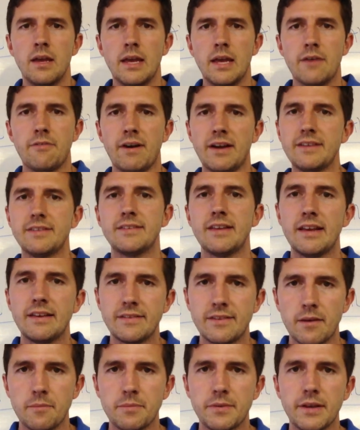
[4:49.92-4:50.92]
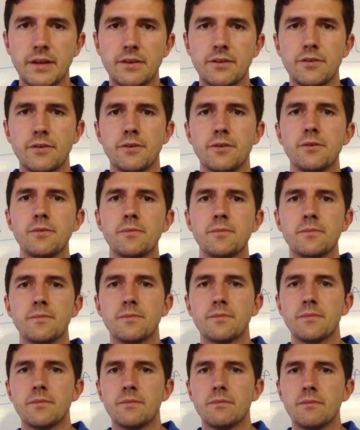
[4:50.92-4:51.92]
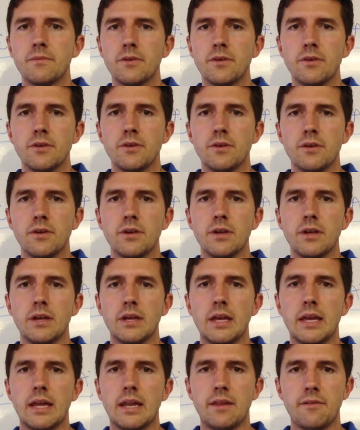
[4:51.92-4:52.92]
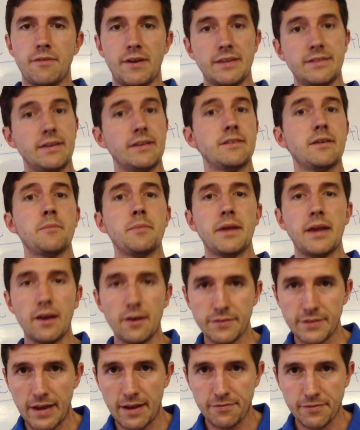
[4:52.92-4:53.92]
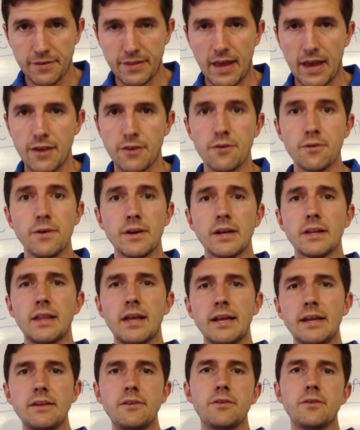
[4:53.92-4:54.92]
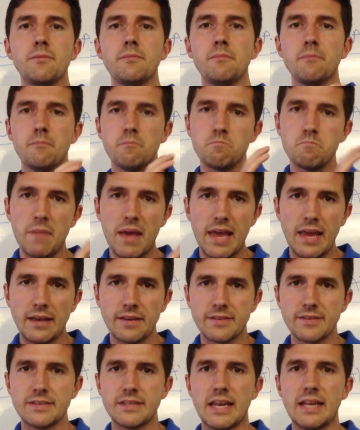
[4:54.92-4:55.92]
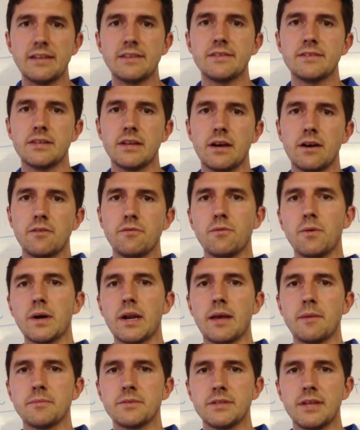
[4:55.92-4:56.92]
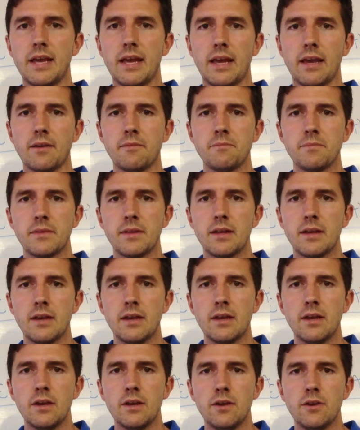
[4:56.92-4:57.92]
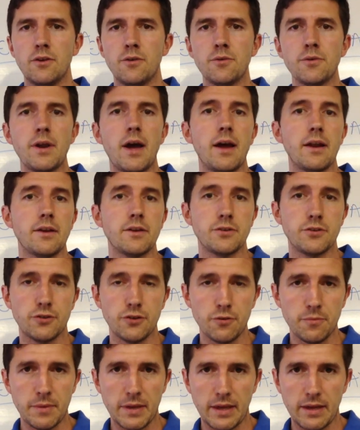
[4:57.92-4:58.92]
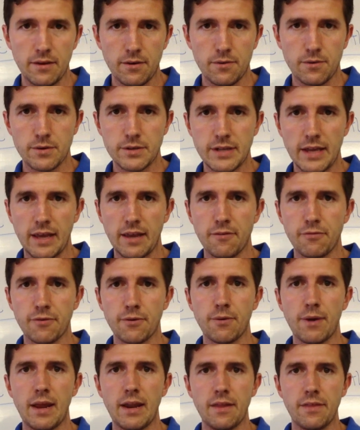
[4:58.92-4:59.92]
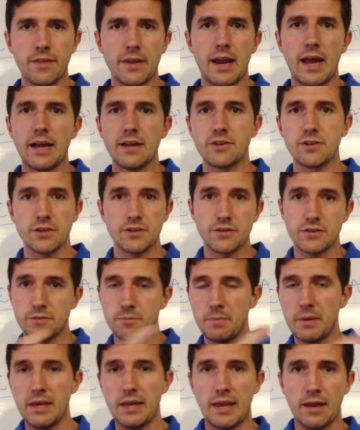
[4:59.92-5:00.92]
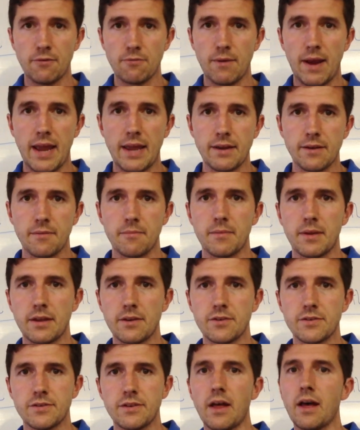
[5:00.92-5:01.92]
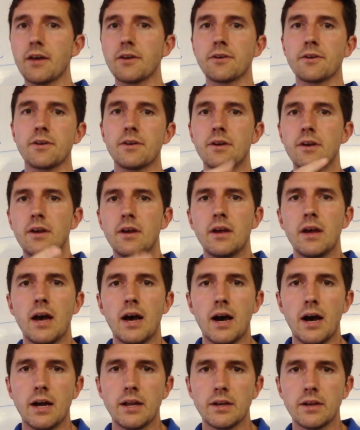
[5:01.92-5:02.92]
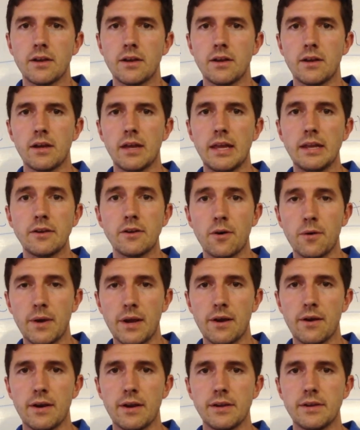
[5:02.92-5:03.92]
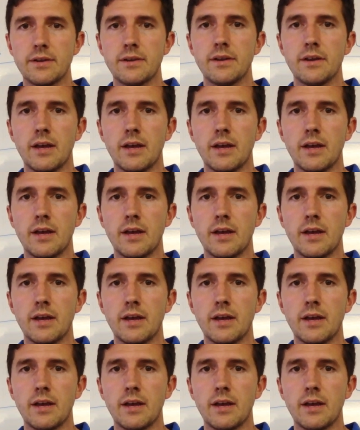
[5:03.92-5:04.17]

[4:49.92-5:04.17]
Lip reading: If I say something to you, and if I say something else after that, you're inclined to make sense of what I'm saying. You're not assuming or taking for granted that I just speak at random and just utter incoherent,